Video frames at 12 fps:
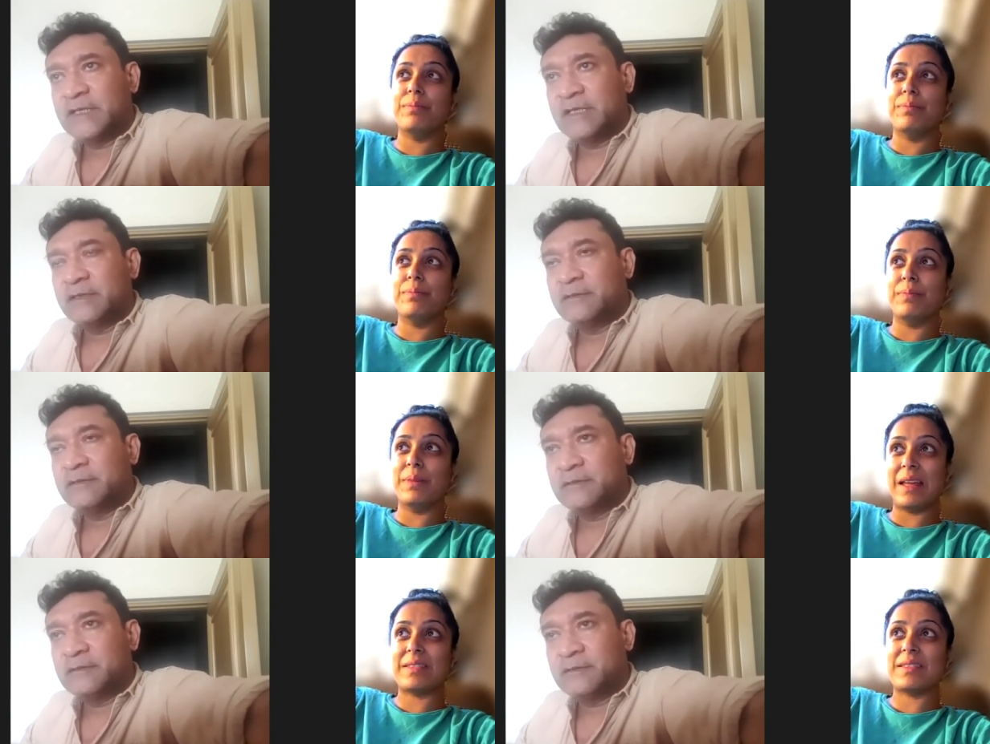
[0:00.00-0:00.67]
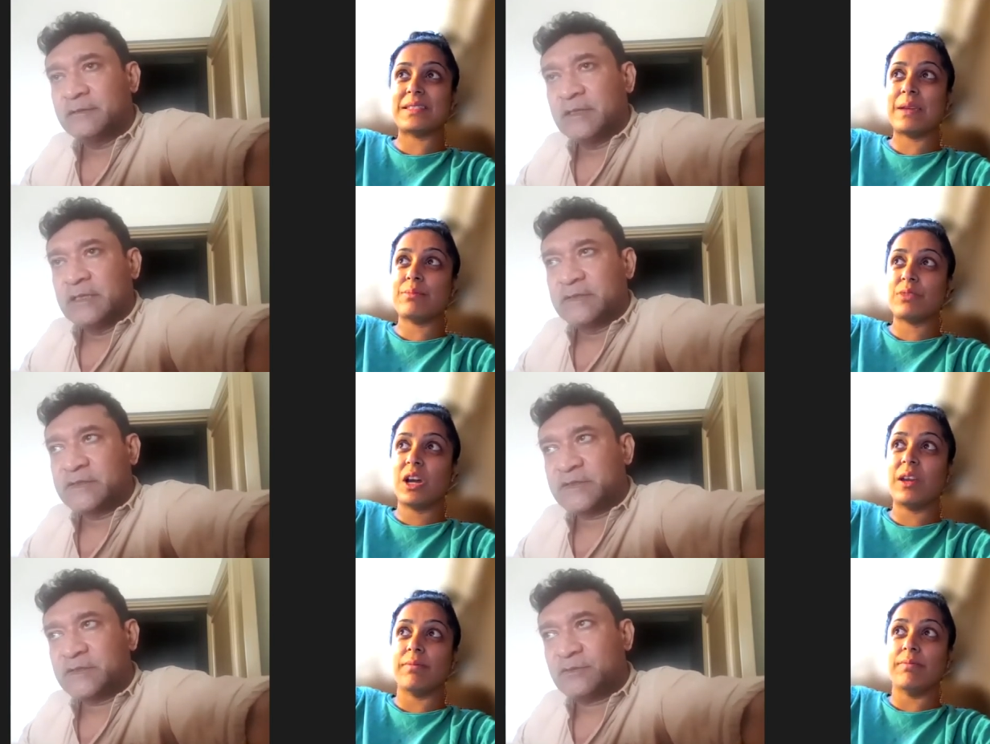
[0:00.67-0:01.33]
Speaker 1: but at the same
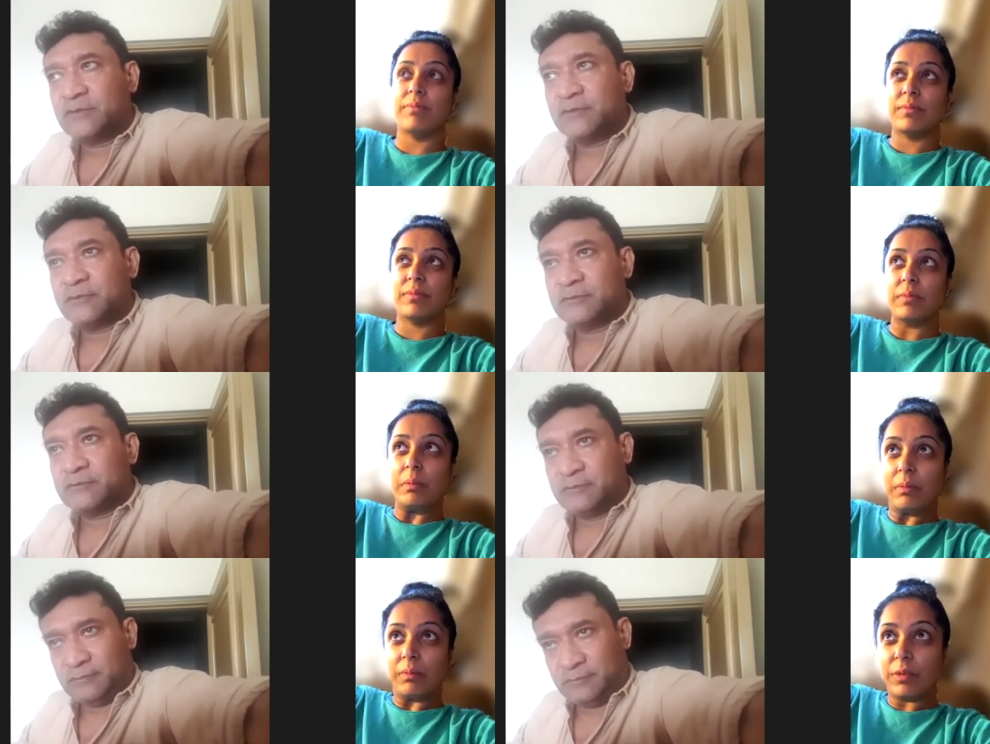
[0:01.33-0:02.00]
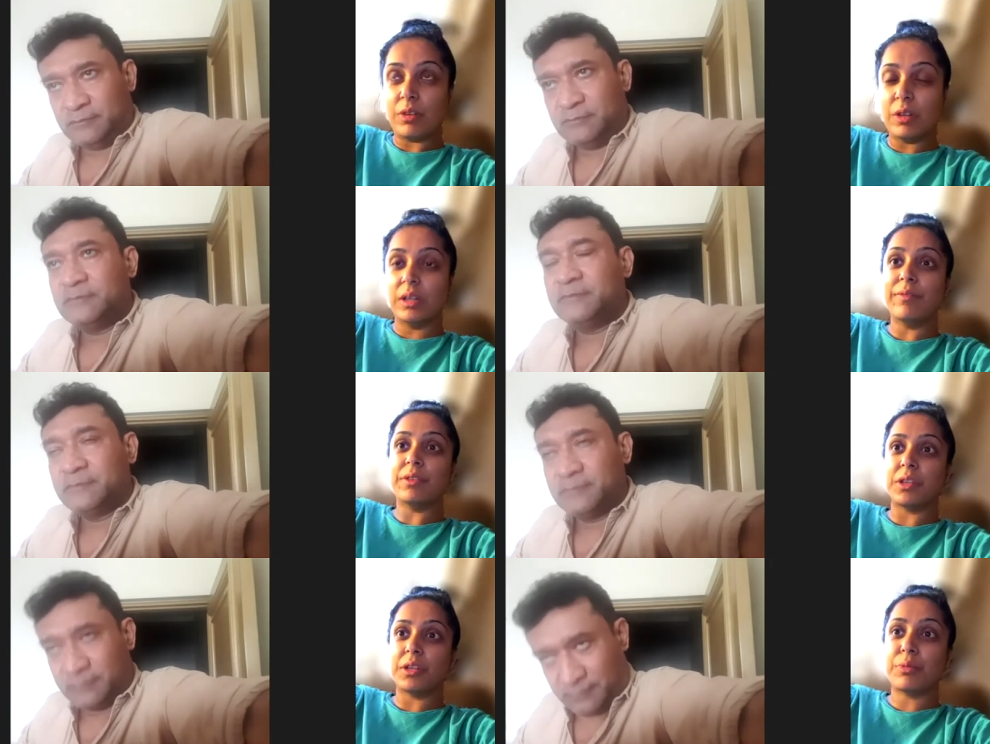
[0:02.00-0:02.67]
time,
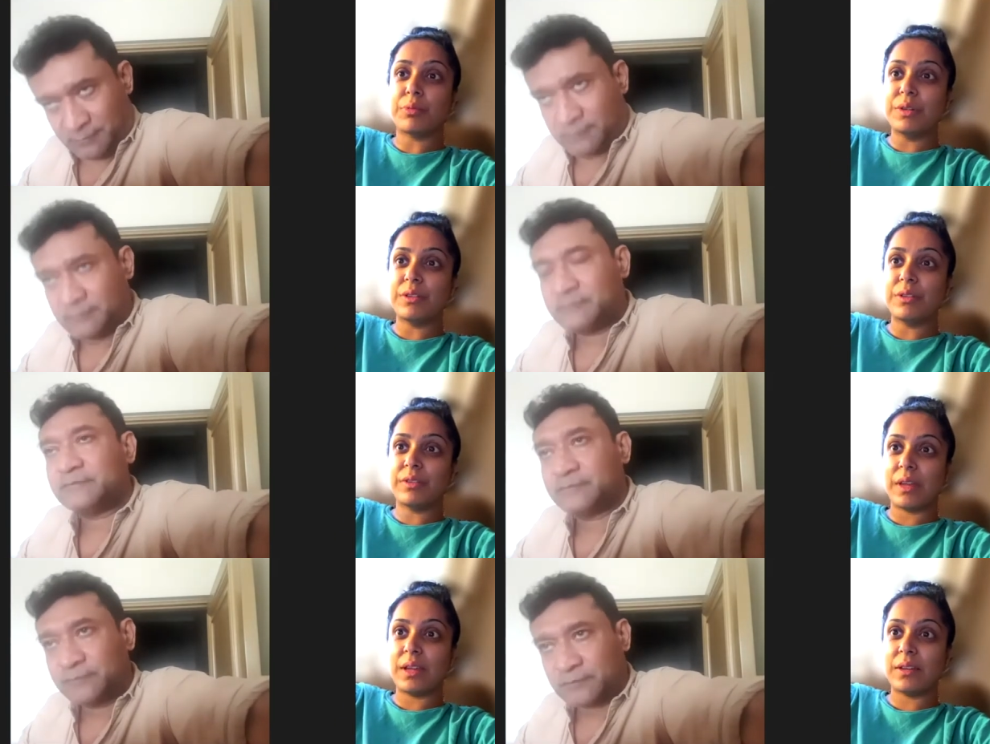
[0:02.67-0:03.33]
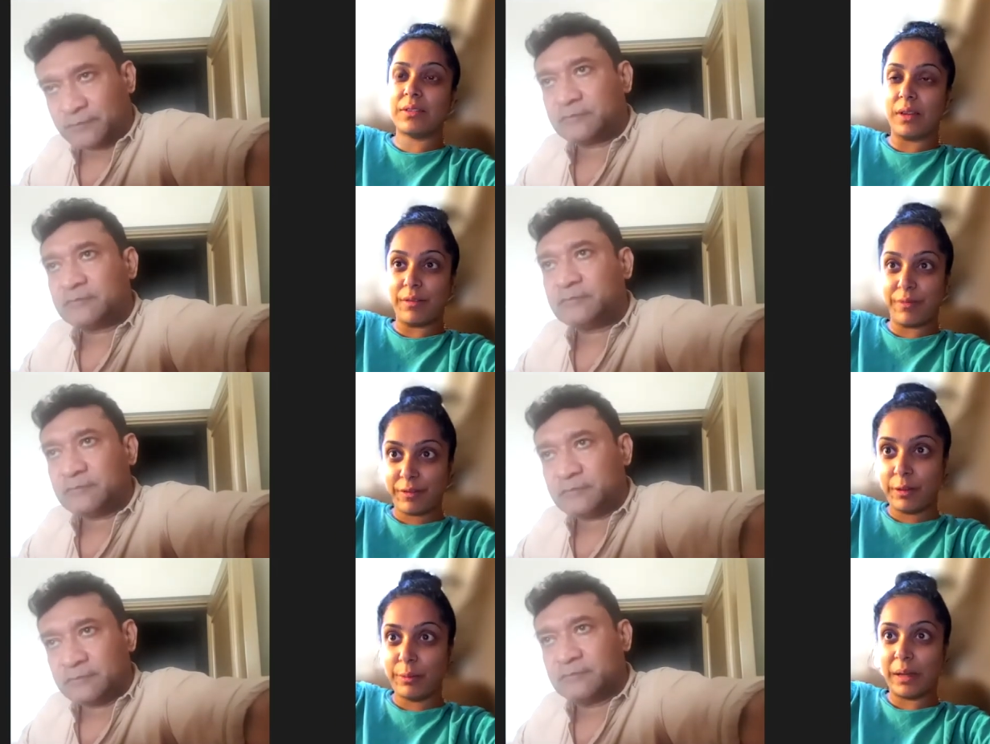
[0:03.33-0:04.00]
deliver the thrills that a
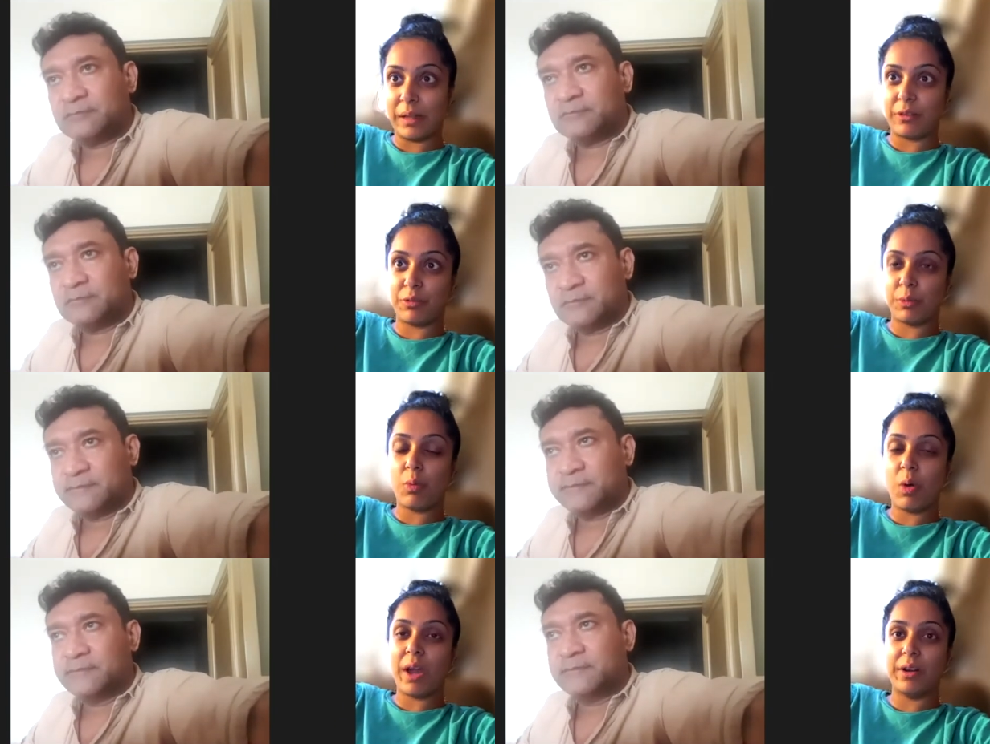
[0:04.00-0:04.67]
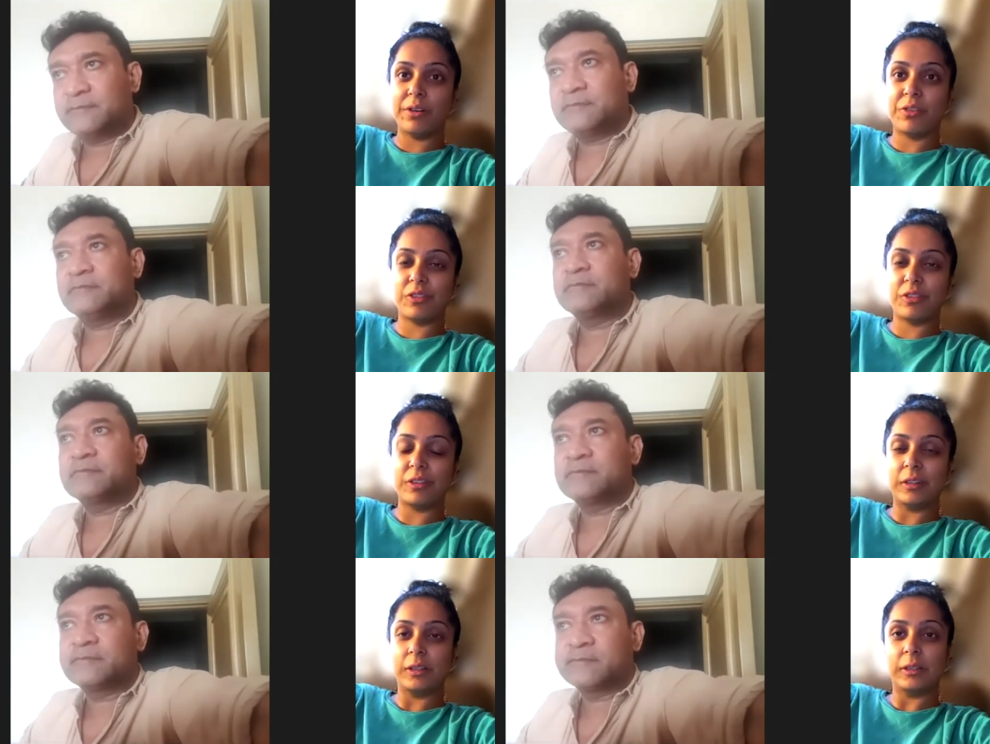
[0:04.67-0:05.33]
film like this requires.
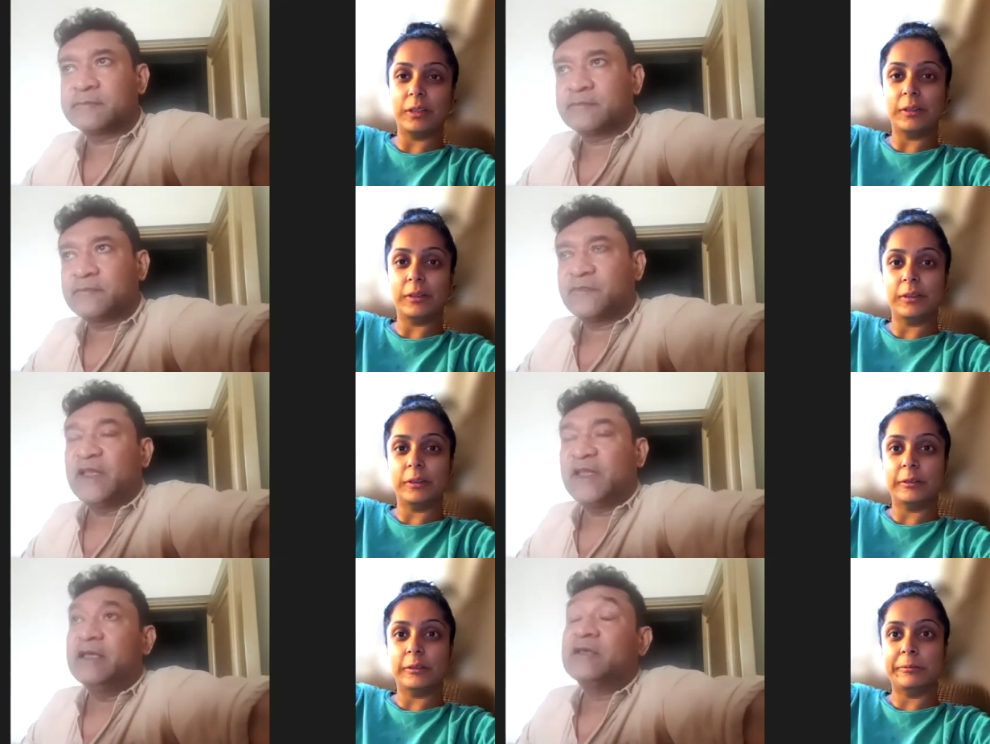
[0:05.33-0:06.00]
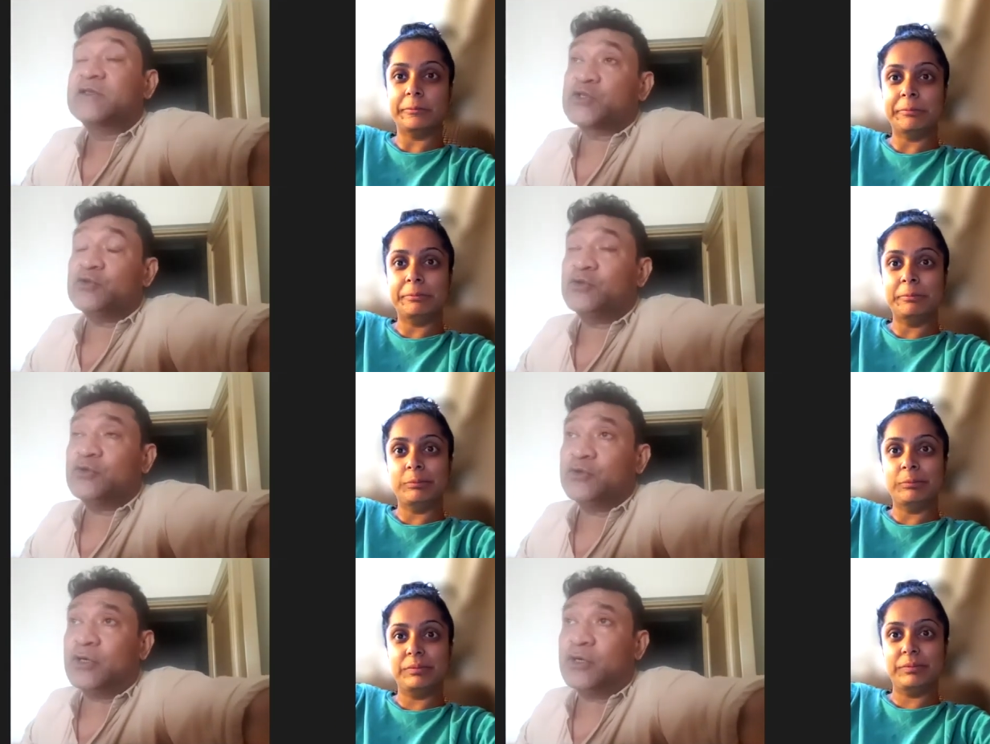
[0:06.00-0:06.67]

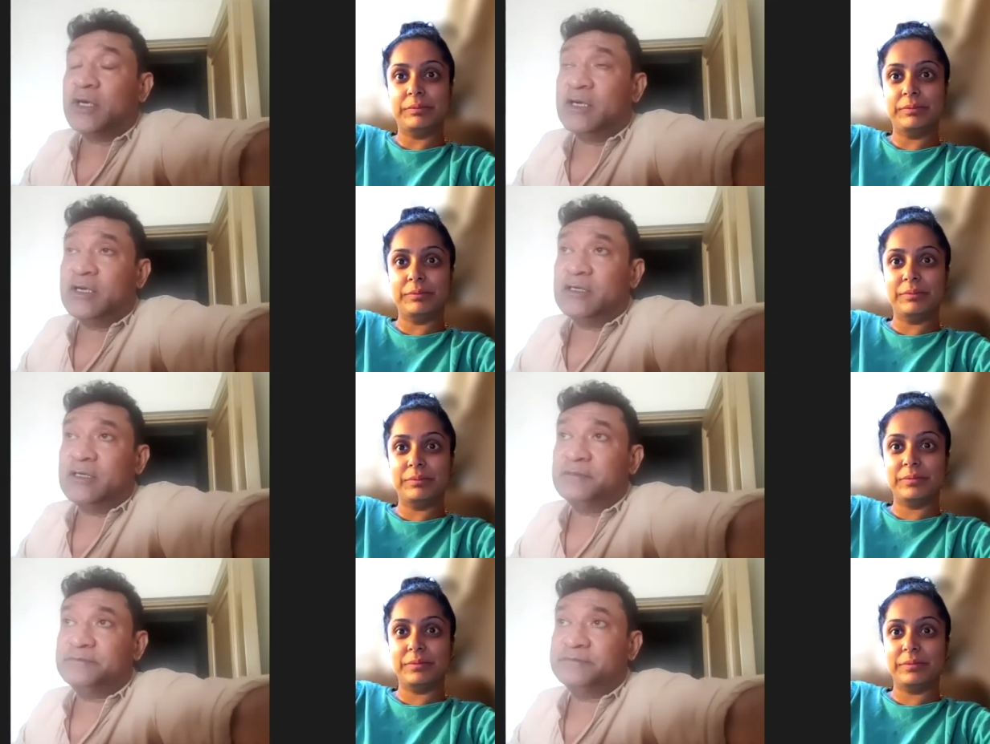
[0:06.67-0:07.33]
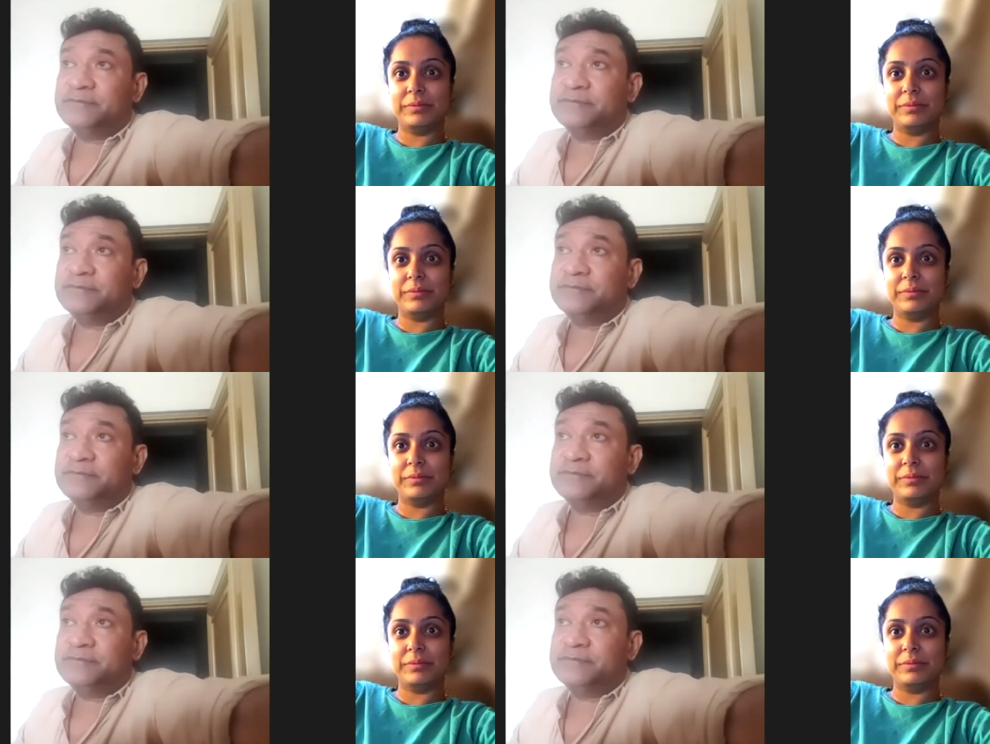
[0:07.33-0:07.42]
Speaker 2: So, um,